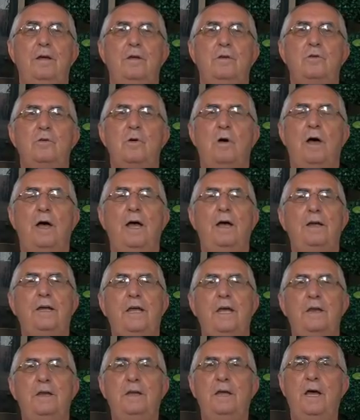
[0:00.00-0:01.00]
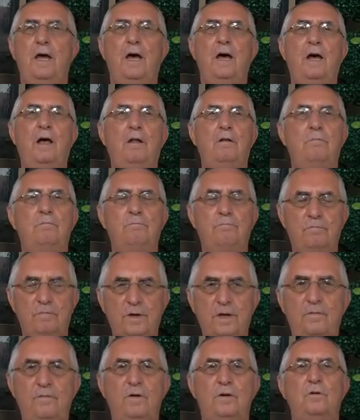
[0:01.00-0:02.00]
so I can get, I'll
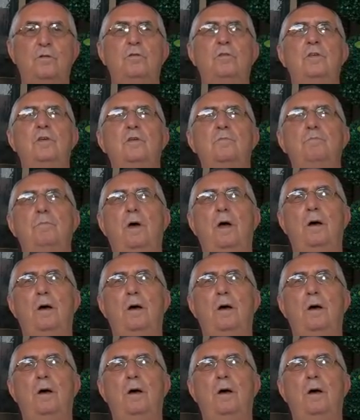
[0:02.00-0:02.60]
give it to this